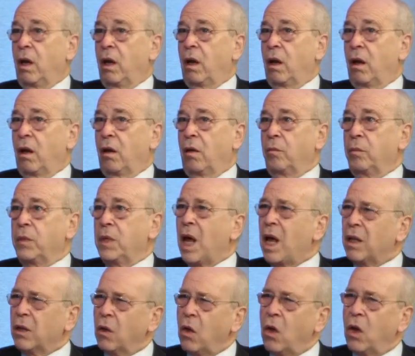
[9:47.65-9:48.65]
Um,
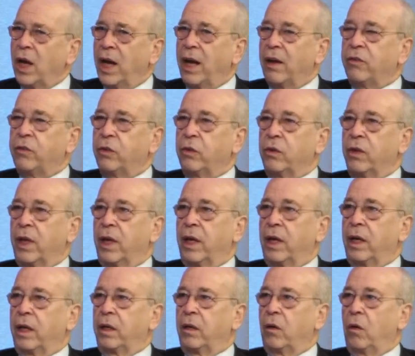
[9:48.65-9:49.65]
not long after
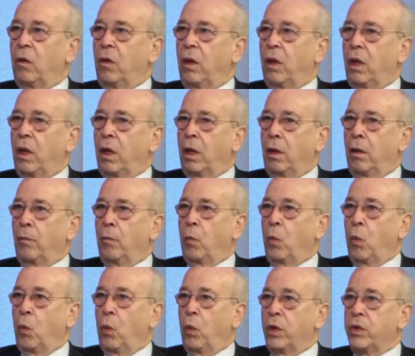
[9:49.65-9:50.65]
that um,
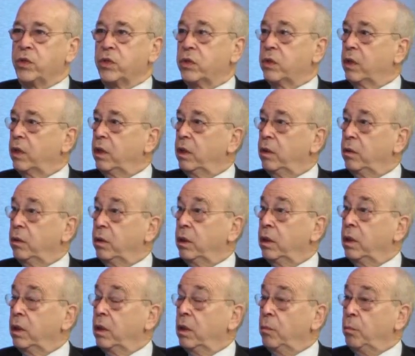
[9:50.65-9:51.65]
was the
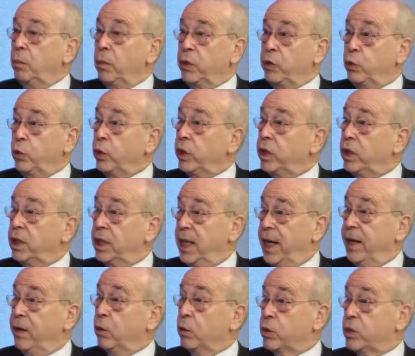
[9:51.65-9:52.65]
Madrid
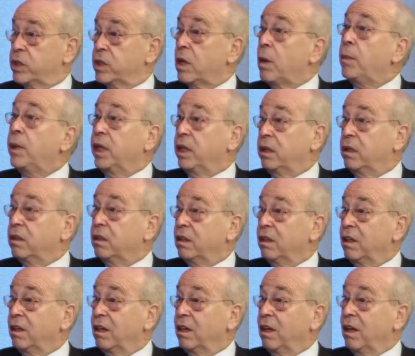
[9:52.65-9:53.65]
NATO summit. Mm
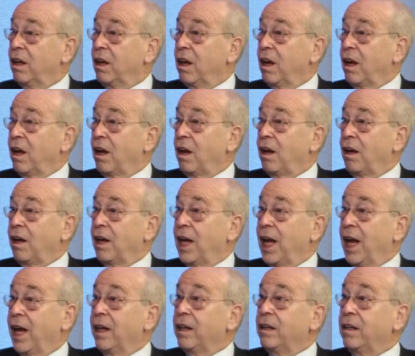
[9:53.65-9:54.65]
-hmm. uh,
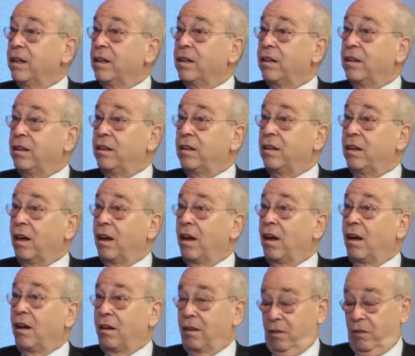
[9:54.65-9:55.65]
and
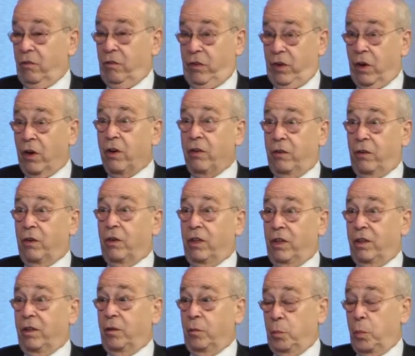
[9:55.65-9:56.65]
very,
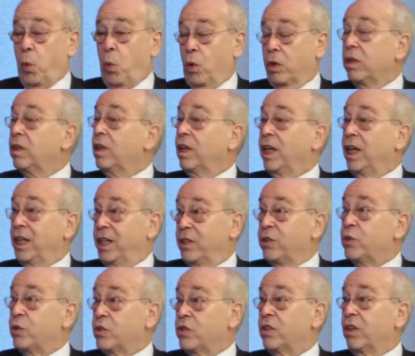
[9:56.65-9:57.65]
very importantly and
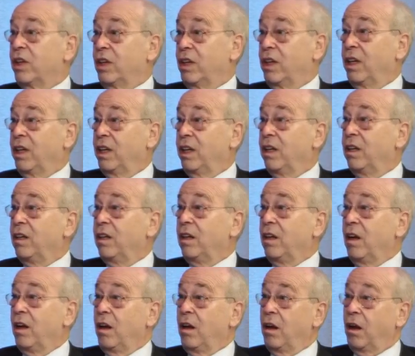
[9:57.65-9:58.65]
interestingly,
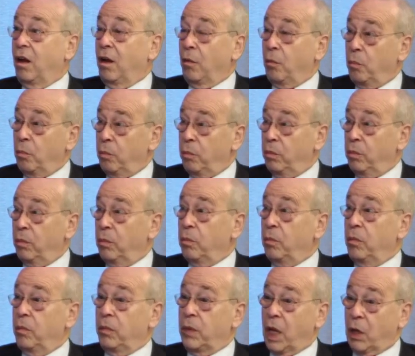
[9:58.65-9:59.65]
um,
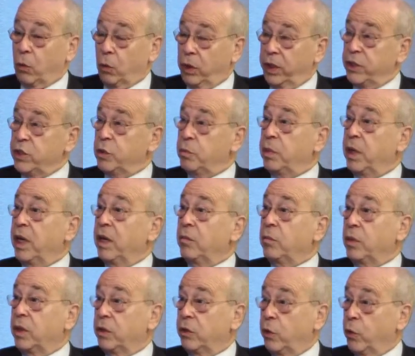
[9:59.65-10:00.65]
not only Japan
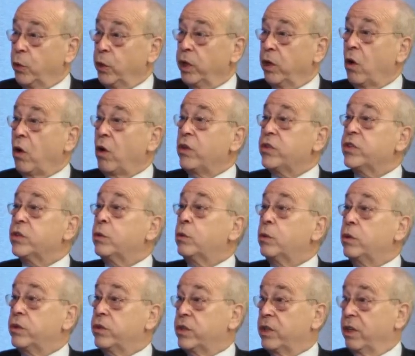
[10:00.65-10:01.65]
but Korea also
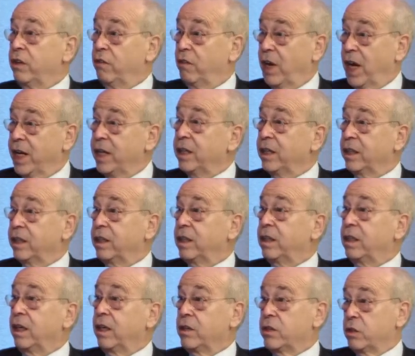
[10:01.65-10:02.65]
was invited
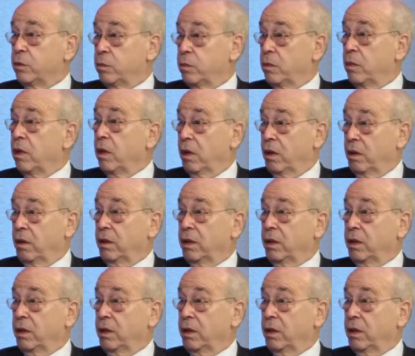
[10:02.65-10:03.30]
as a uh,